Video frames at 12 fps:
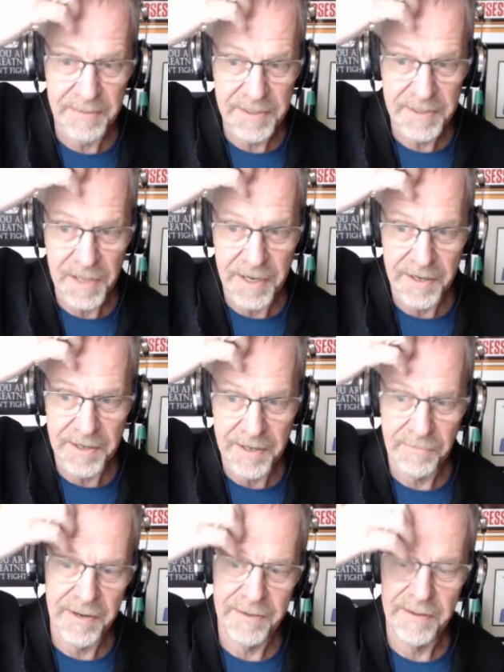He's got it in
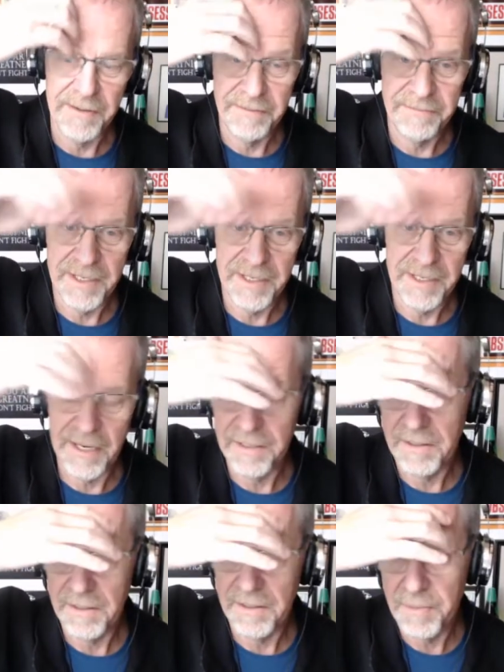the vid that
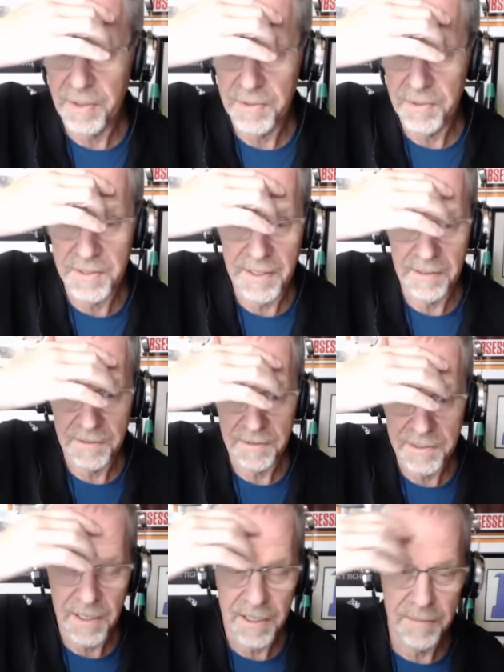he posted. I'm going
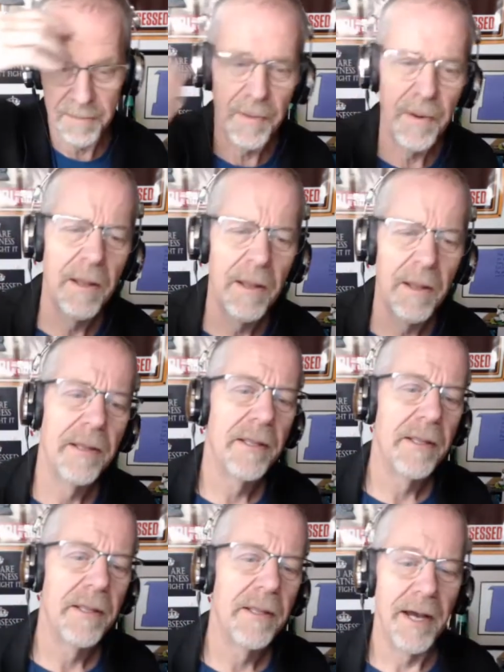to talk about.
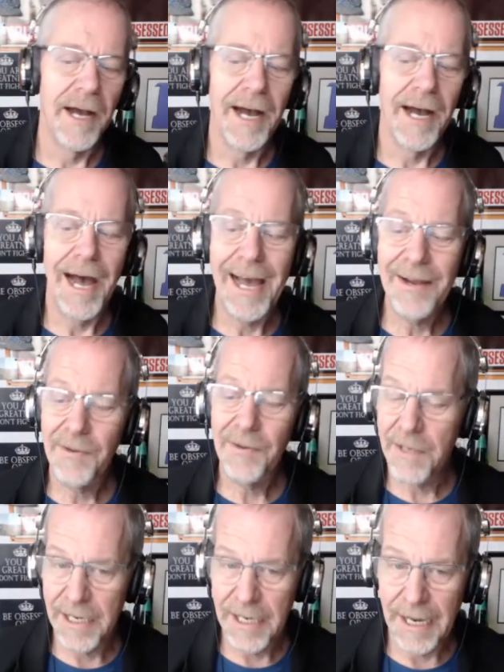I
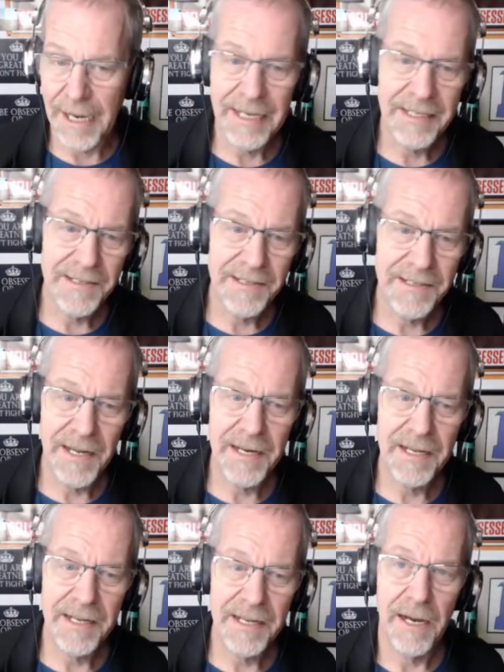like this
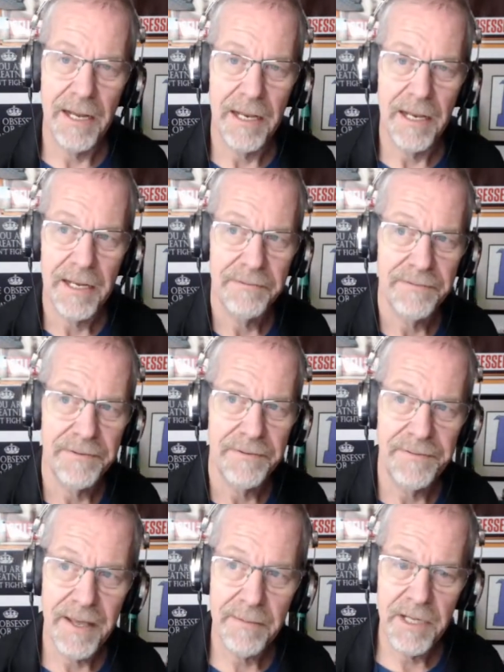lighting. I like it for
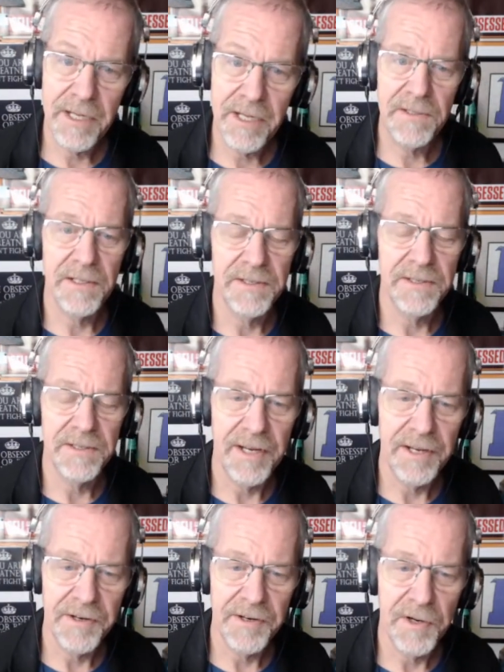families. It's
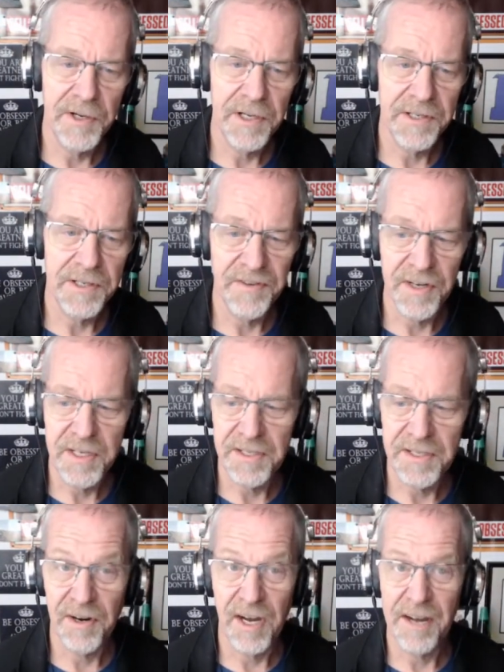very editorial. It's funky. It's
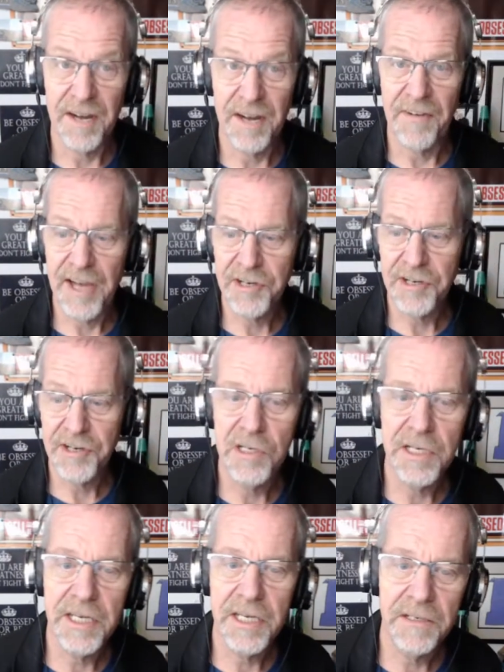very high fashion
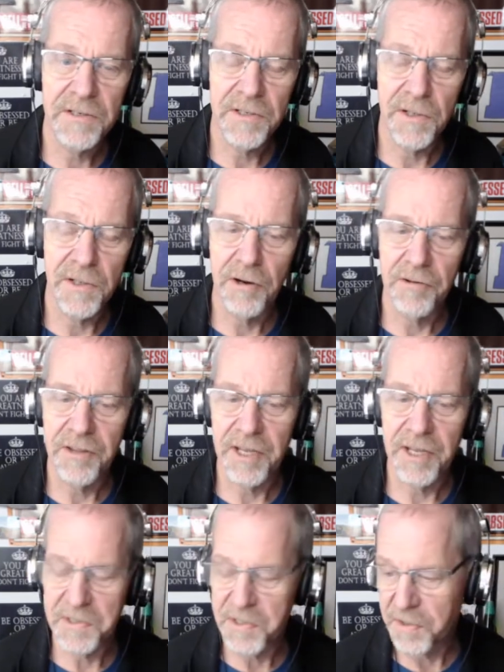looking. So I don't think
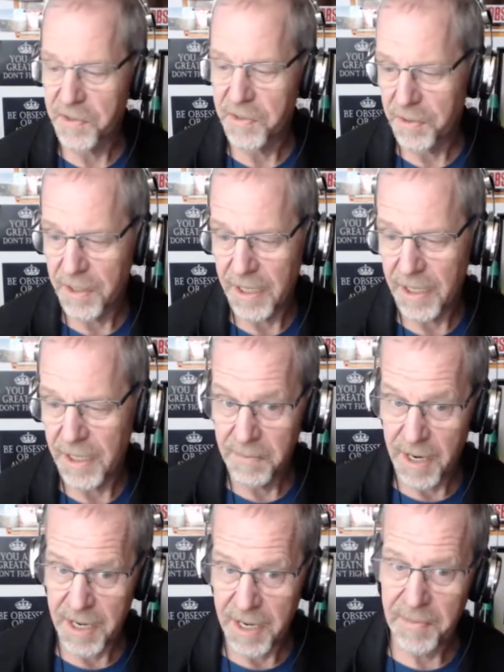it's suitable, as in
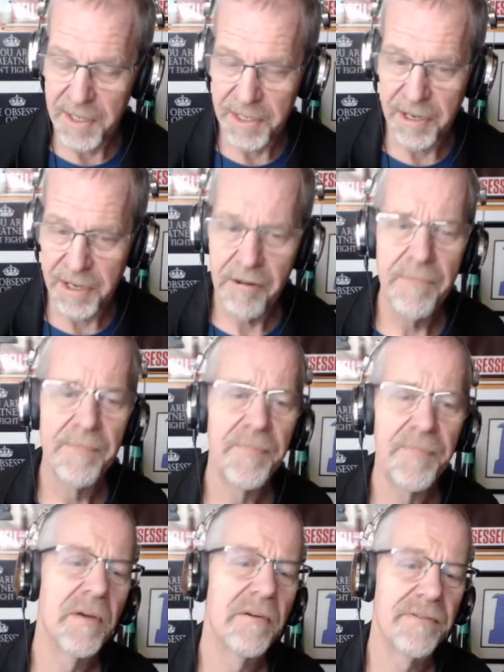my opinion,
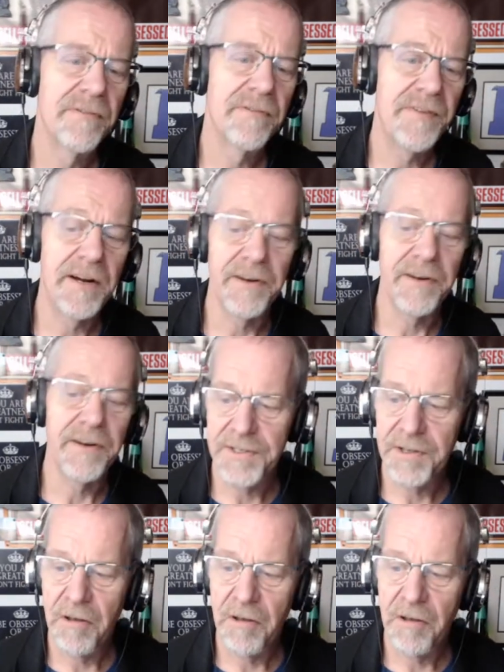for fairies.